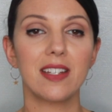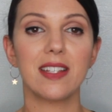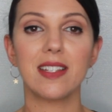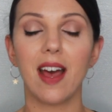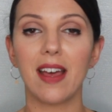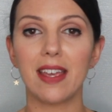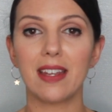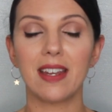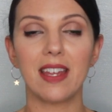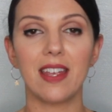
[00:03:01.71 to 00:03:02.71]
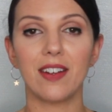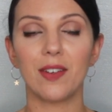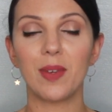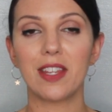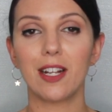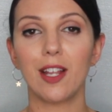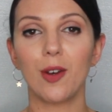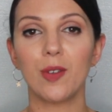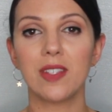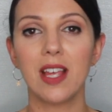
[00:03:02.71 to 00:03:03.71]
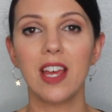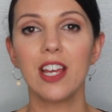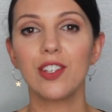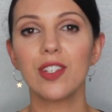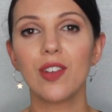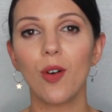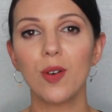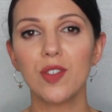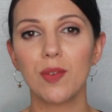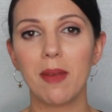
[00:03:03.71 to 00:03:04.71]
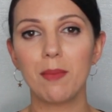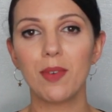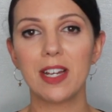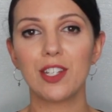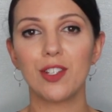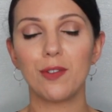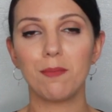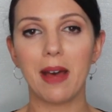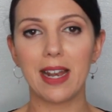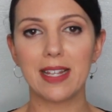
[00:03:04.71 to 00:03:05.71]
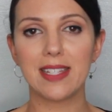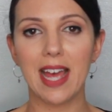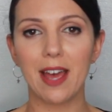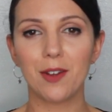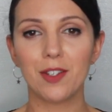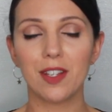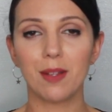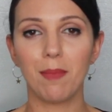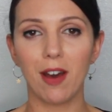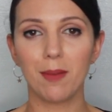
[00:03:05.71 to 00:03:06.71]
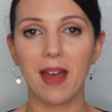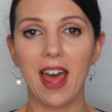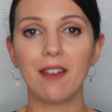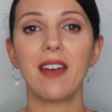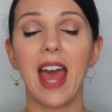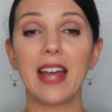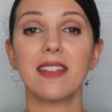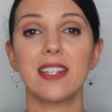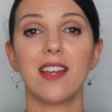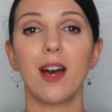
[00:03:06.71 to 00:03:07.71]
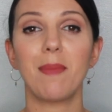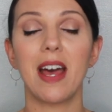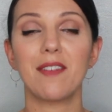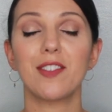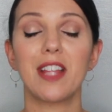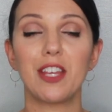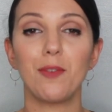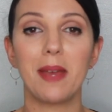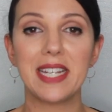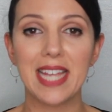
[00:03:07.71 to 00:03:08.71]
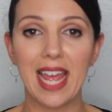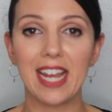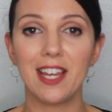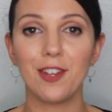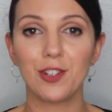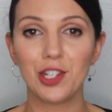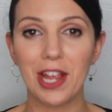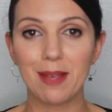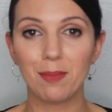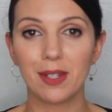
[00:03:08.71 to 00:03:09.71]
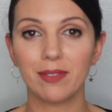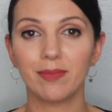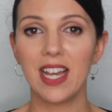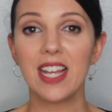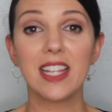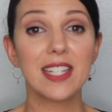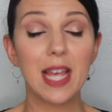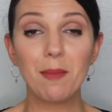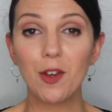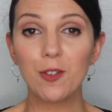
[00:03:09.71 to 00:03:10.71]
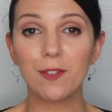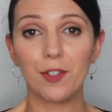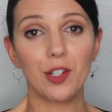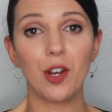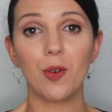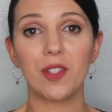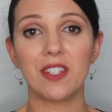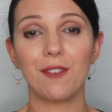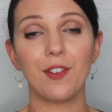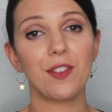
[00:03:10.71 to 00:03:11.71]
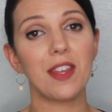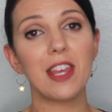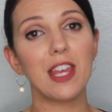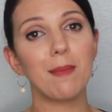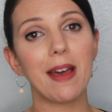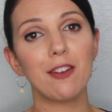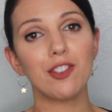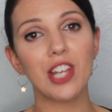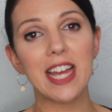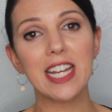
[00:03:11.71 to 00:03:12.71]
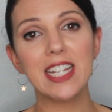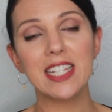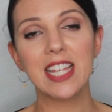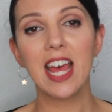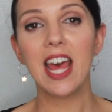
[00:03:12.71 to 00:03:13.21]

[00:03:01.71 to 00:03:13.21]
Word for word: design here with clothes, just always remembering to balance out the bottom half and the top half so that you maintain your shape. The same goes for coats. If you're thinking about jackets,